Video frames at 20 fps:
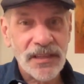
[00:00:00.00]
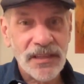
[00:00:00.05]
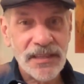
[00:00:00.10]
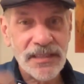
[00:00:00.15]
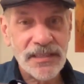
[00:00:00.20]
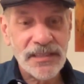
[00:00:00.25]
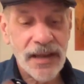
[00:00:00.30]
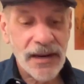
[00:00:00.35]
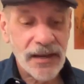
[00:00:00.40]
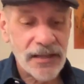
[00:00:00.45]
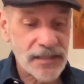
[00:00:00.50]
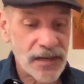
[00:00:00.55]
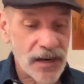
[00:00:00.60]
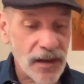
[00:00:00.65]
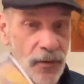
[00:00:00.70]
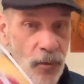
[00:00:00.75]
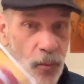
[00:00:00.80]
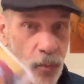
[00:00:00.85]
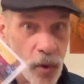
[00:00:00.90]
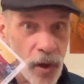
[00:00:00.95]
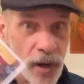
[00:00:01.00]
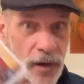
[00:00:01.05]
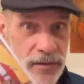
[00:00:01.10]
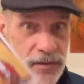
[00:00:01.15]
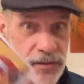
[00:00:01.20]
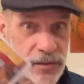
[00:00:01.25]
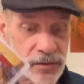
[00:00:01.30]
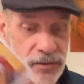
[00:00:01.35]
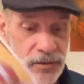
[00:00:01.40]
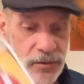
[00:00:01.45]
This and it's another
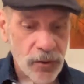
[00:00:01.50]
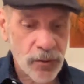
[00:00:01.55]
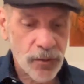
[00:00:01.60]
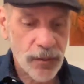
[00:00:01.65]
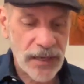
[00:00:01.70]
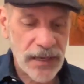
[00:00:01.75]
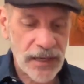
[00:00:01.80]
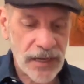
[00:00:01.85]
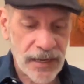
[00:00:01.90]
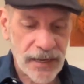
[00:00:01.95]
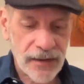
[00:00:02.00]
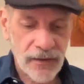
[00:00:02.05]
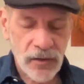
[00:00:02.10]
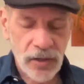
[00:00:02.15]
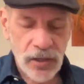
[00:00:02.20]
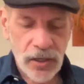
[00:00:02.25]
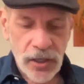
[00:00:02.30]
one, so it's a new beginning.